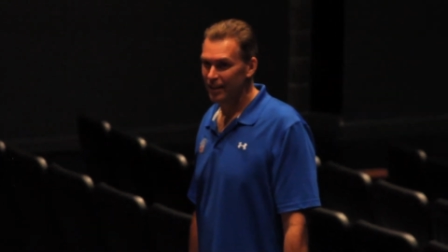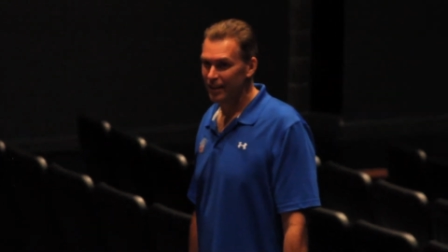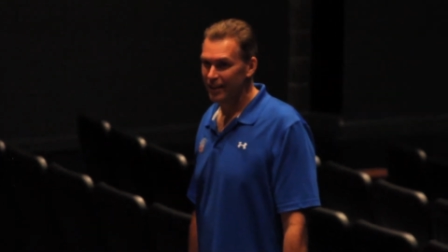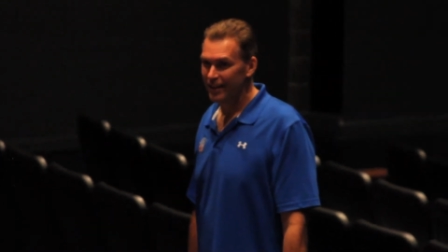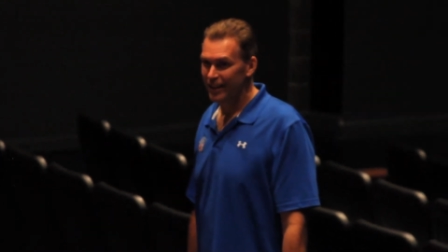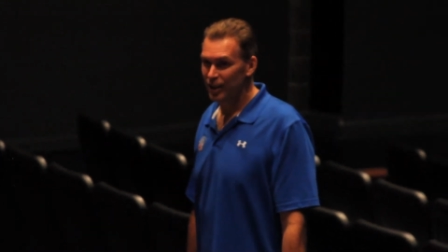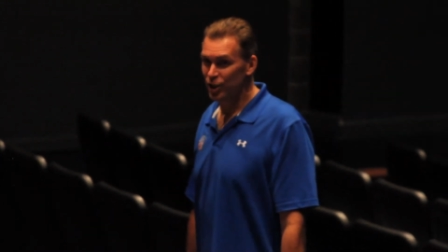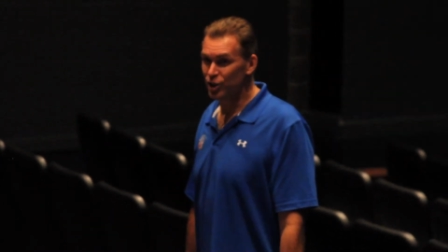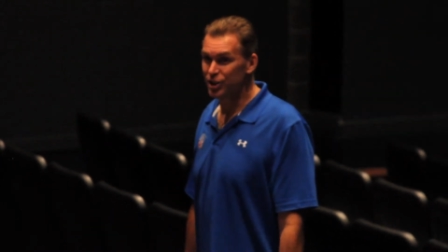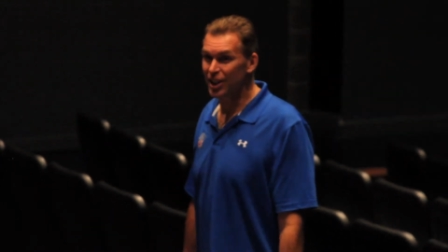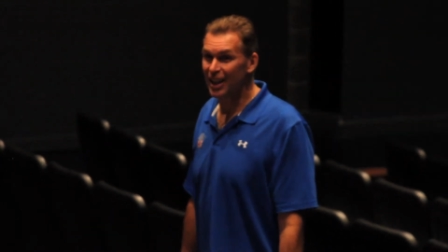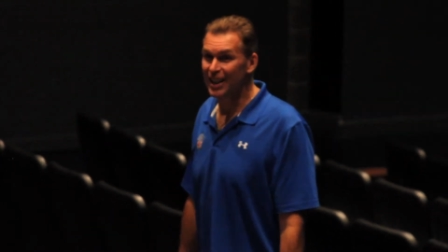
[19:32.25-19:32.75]

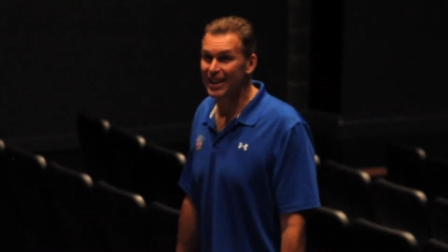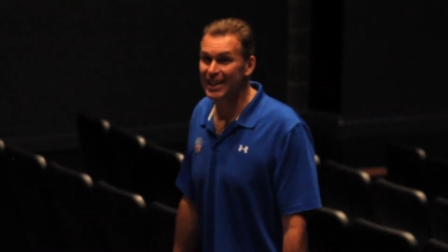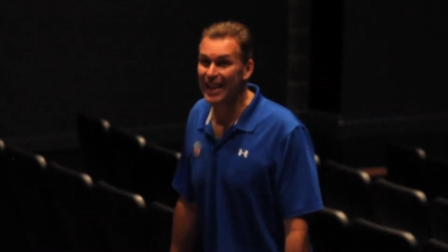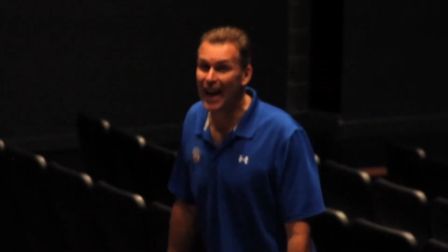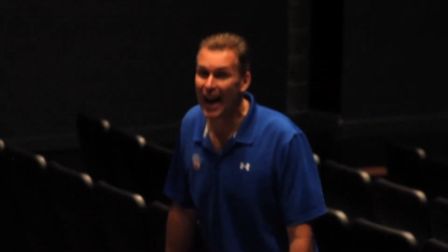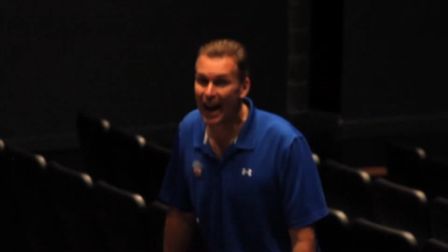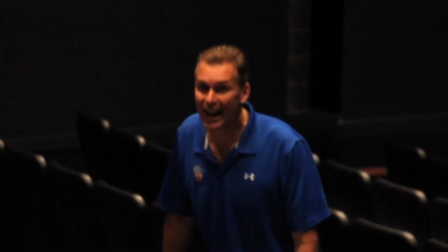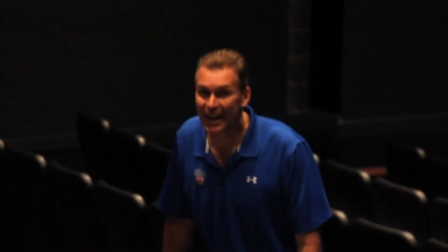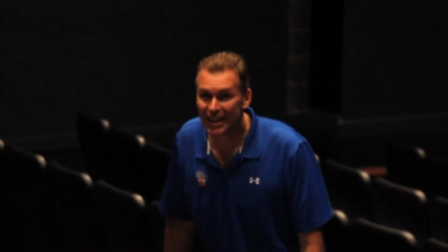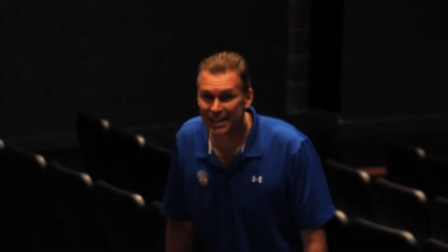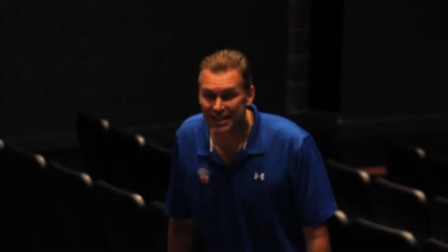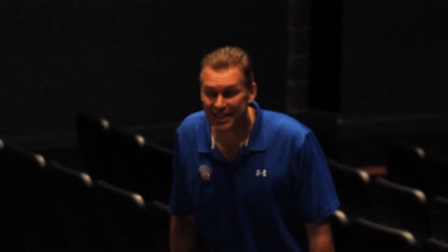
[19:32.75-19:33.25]
There's a
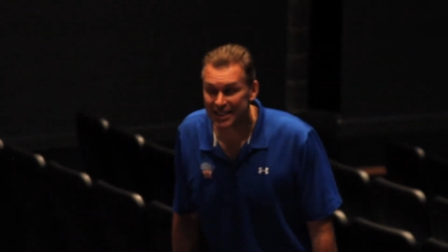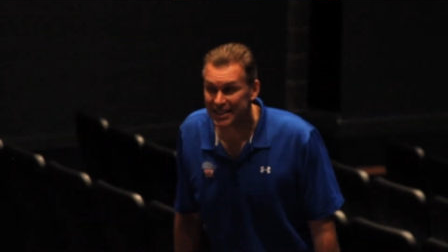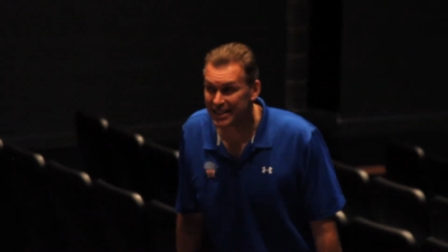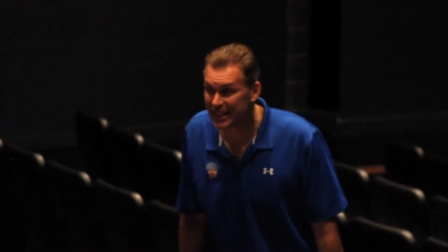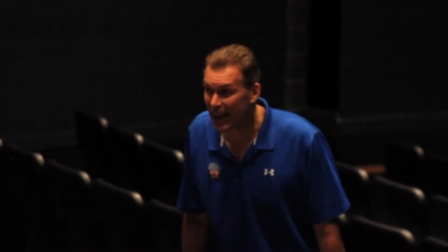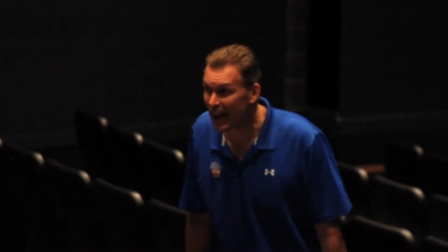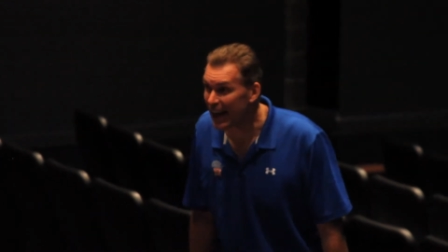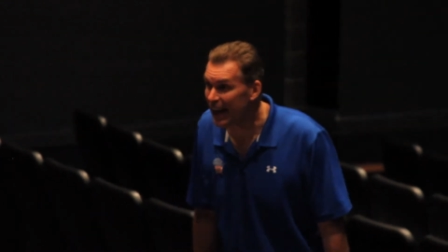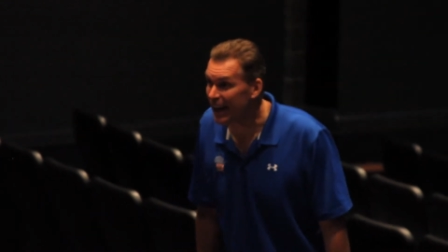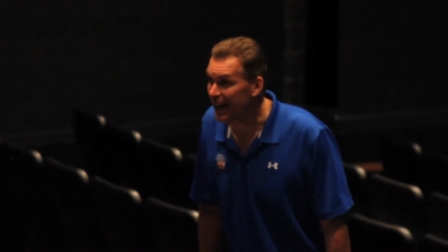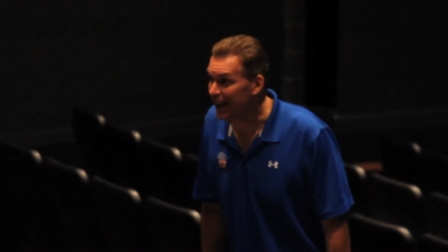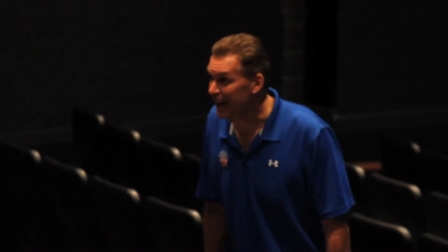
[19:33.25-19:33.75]
lot at
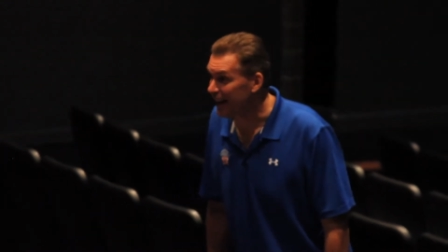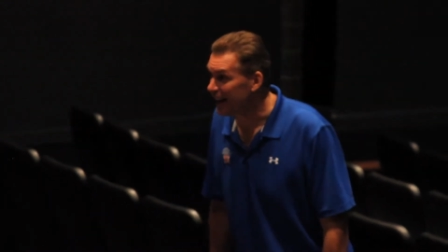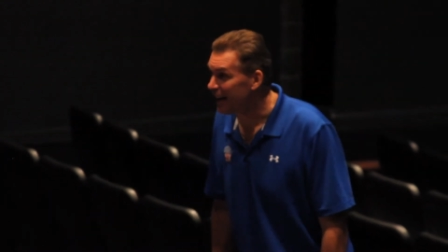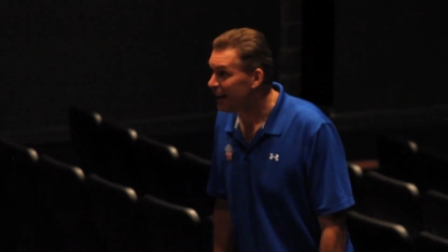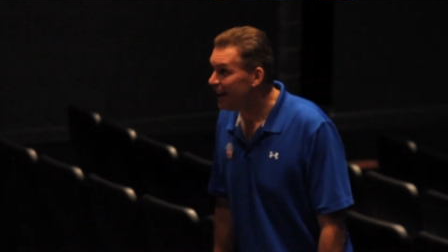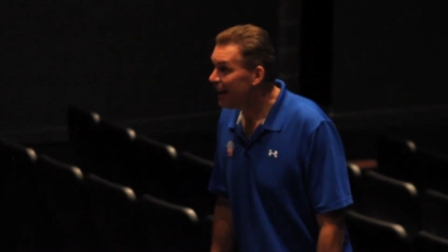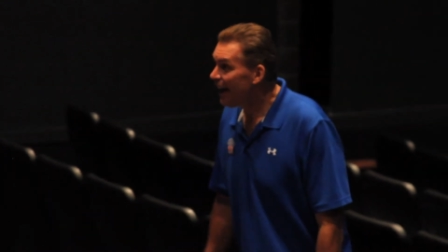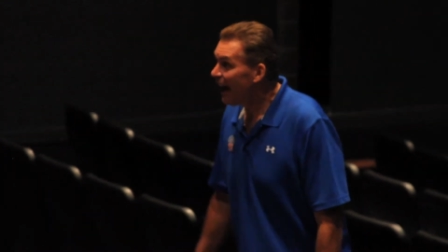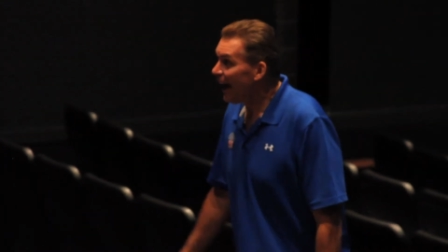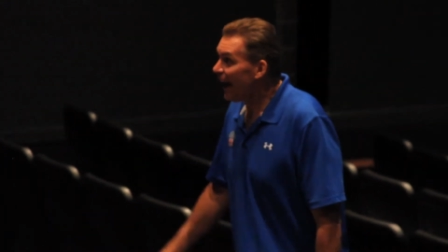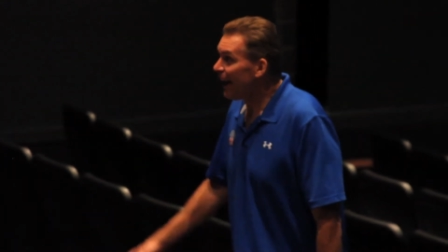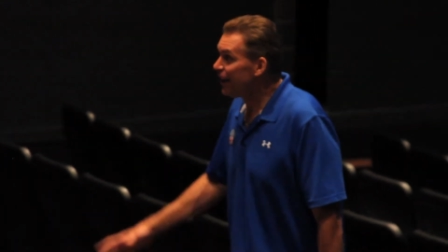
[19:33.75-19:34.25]

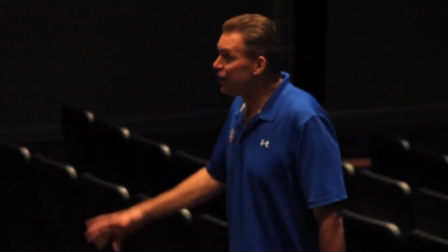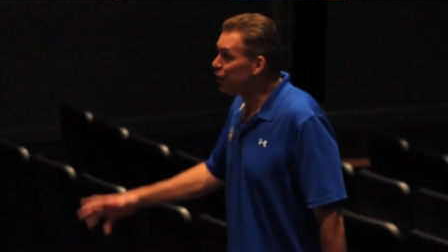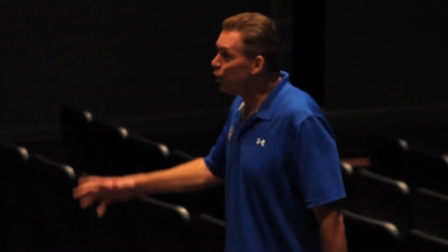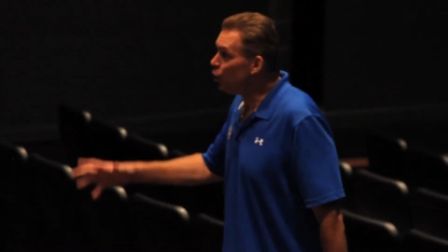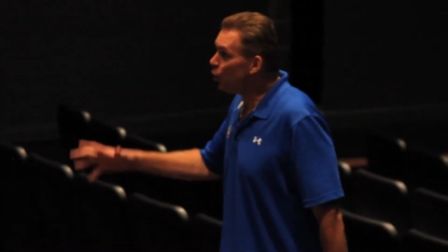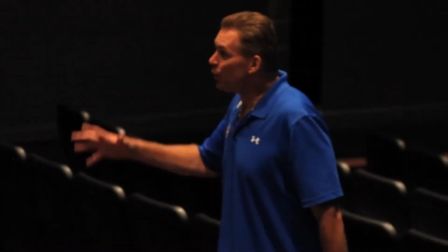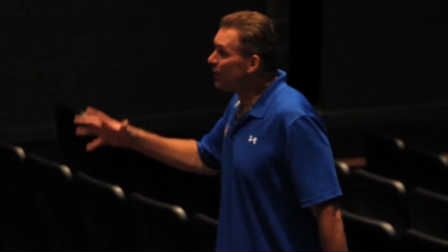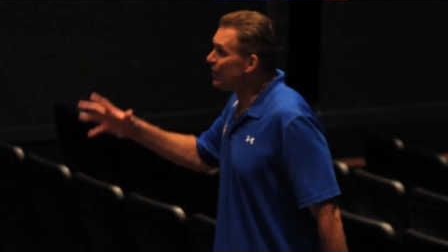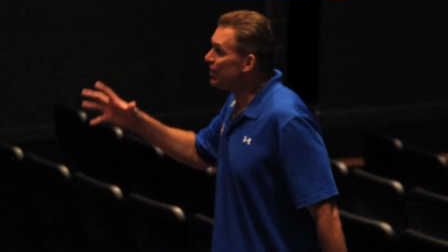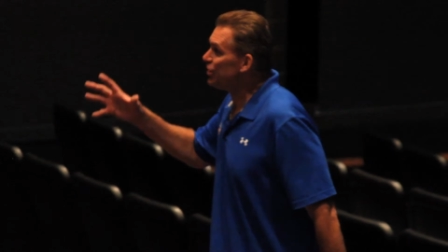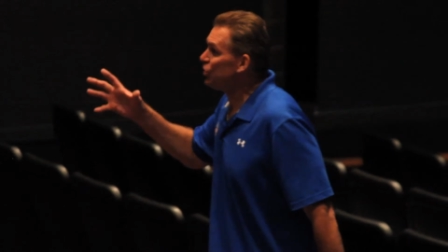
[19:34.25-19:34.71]
stake, and you can